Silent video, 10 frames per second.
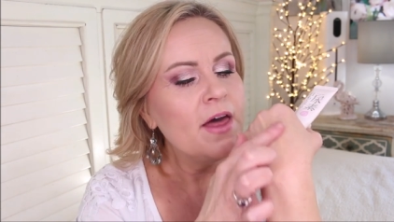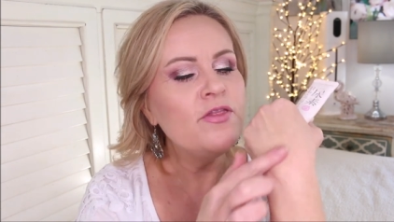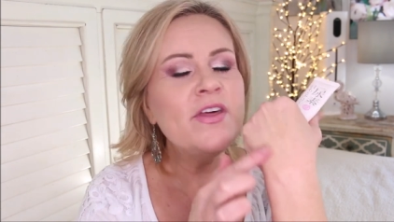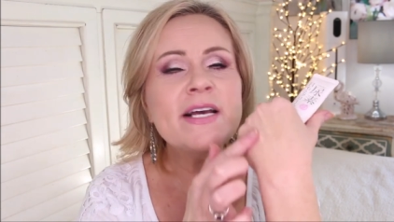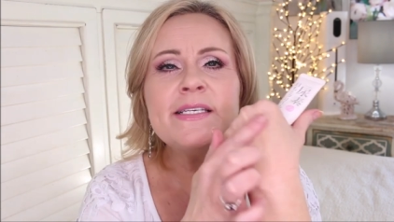
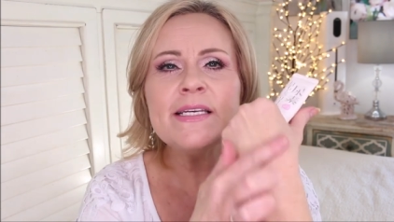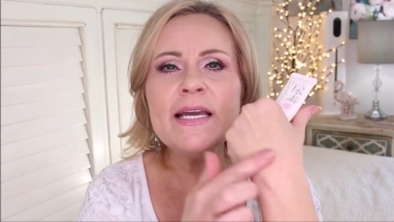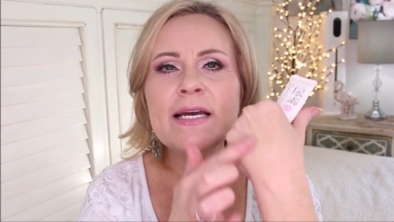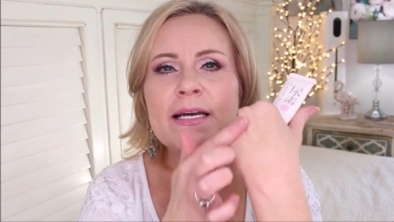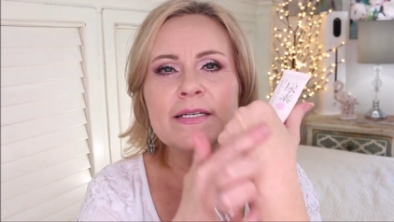this
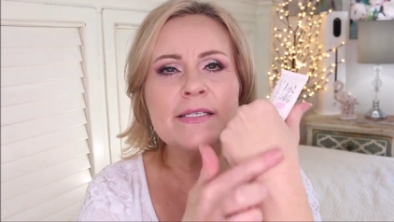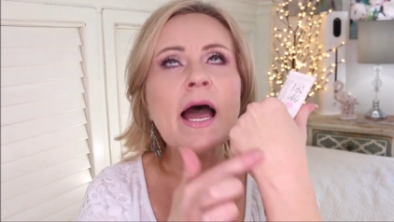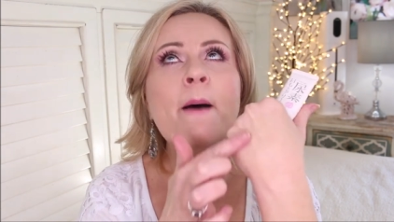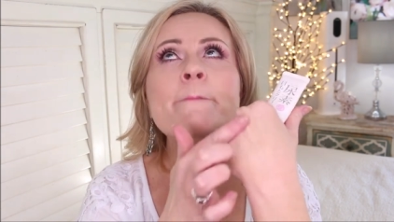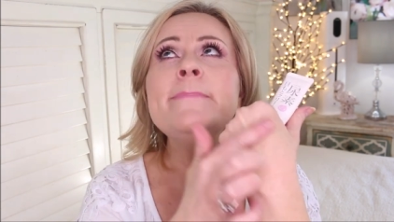is
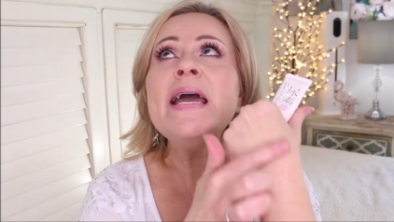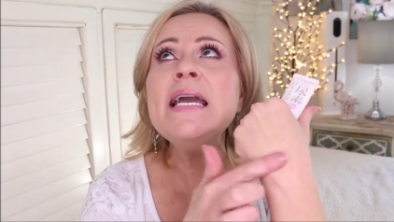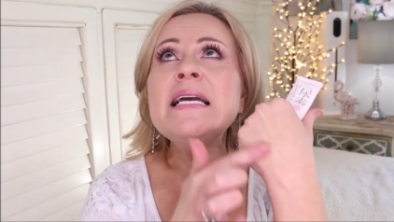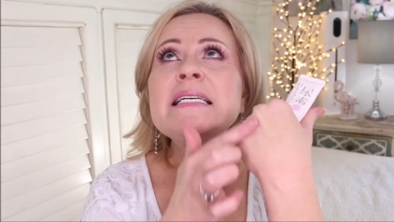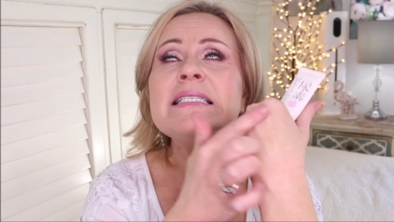
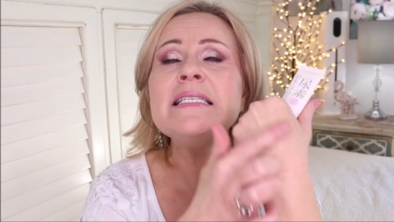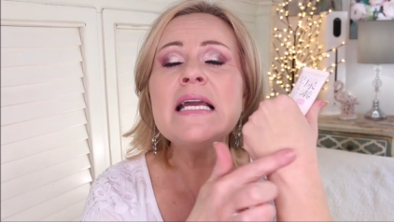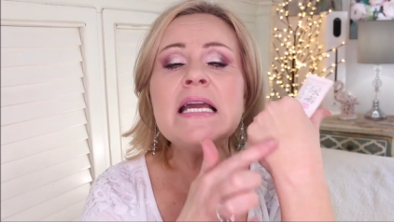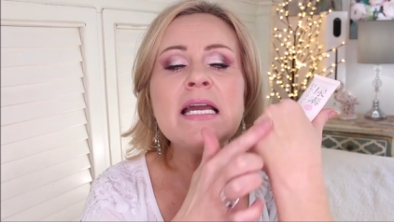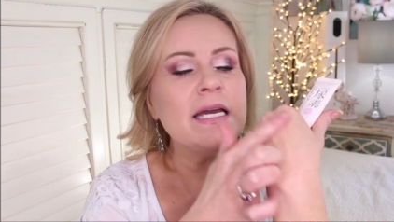
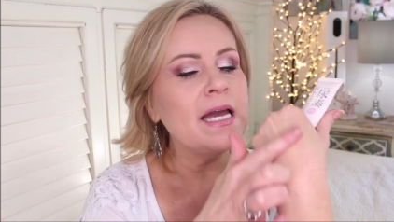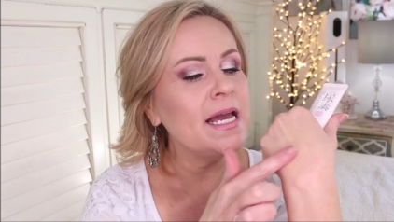amazing.